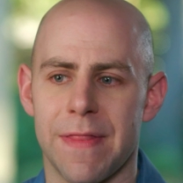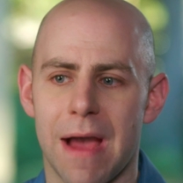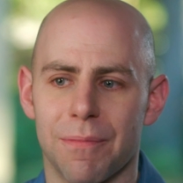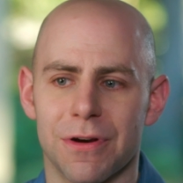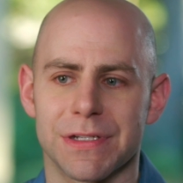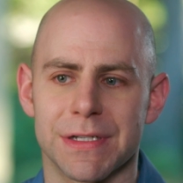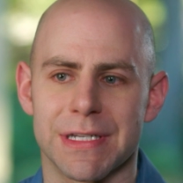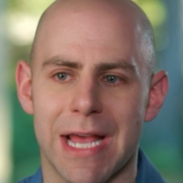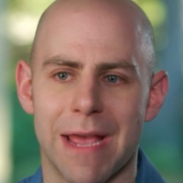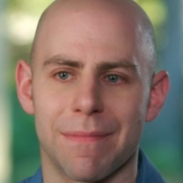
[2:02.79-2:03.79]
that
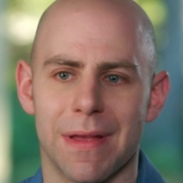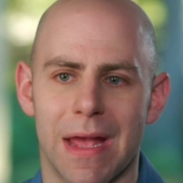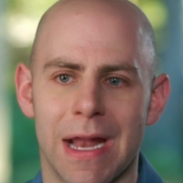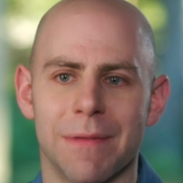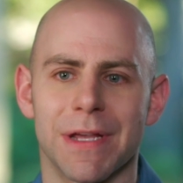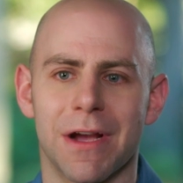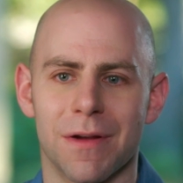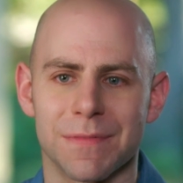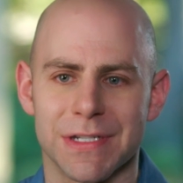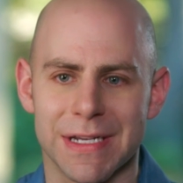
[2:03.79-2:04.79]
person's name, and it
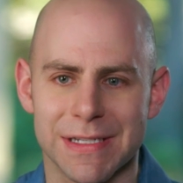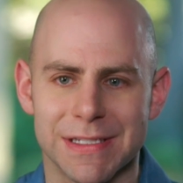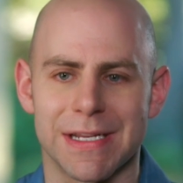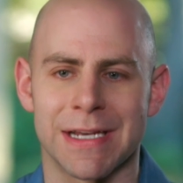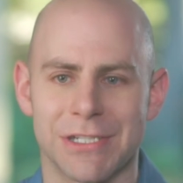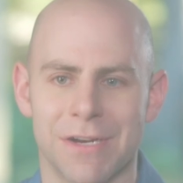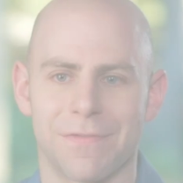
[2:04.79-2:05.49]
becomes an extension